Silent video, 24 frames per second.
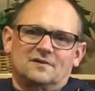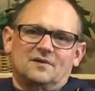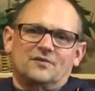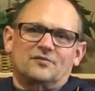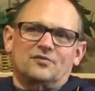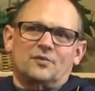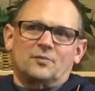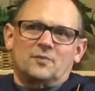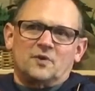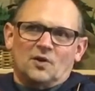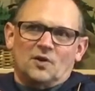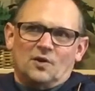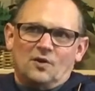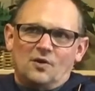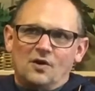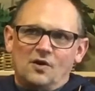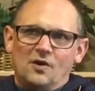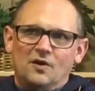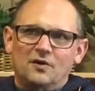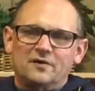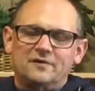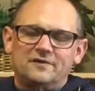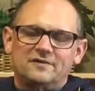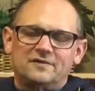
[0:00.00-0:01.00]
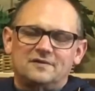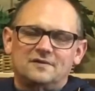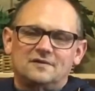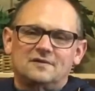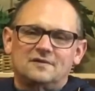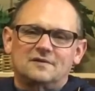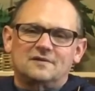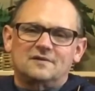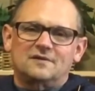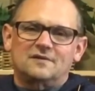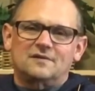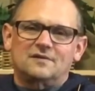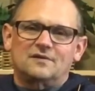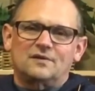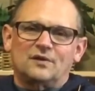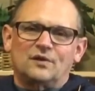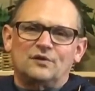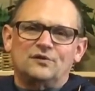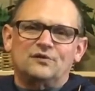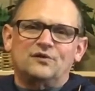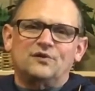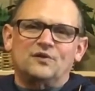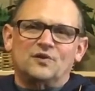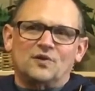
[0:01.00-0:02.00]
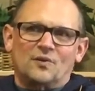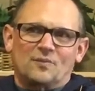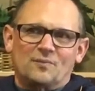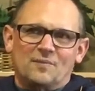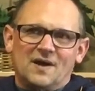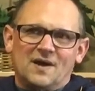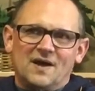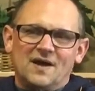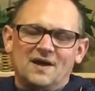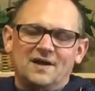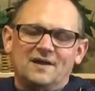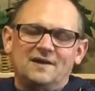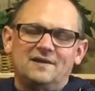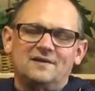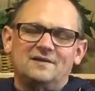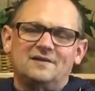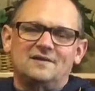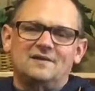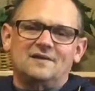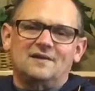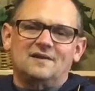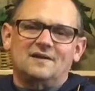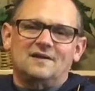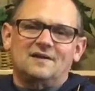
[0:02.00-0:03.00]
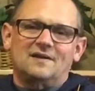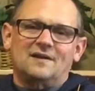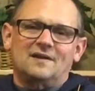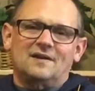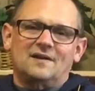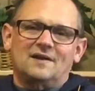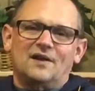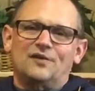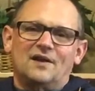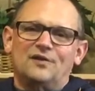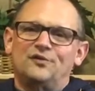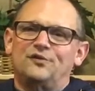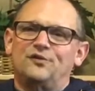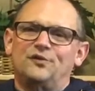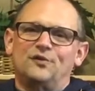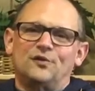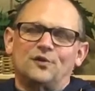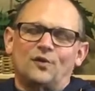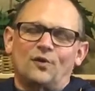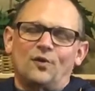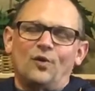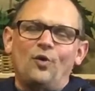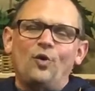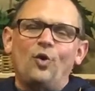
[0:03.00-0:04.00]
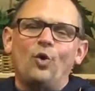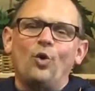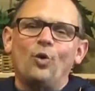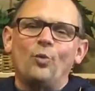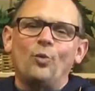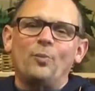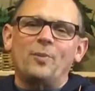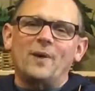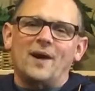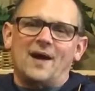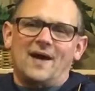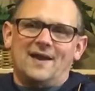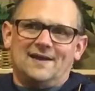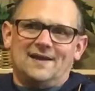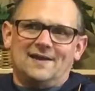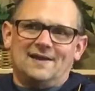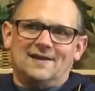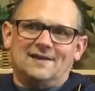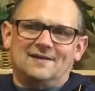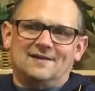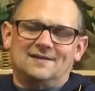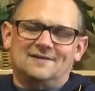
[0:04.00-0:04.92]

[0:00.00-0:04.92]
From your heart to your mind and to your whole body.